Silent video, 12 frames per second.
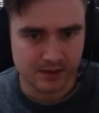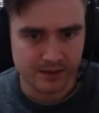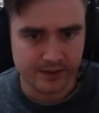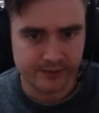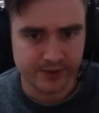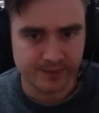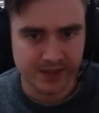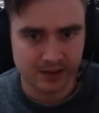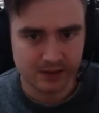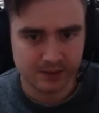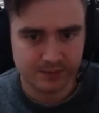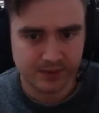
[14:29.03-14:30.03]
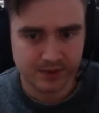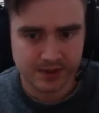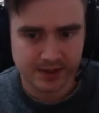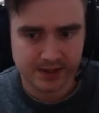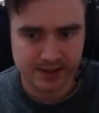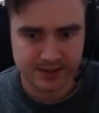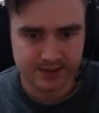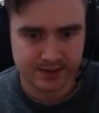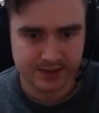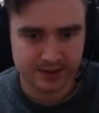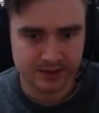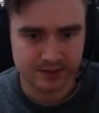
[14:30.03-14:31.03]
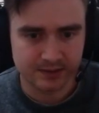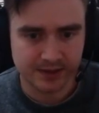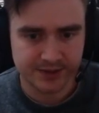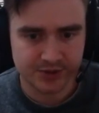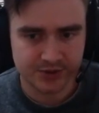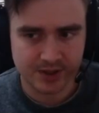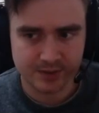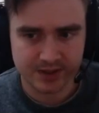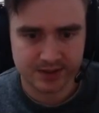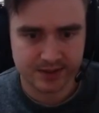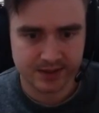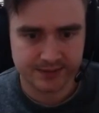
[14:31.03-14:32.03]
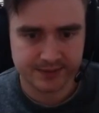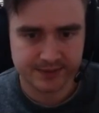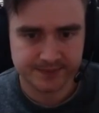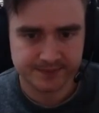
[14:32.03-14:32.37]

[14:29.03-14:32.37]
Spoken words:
free battle on a proc, I guess. So let's just generate stuff.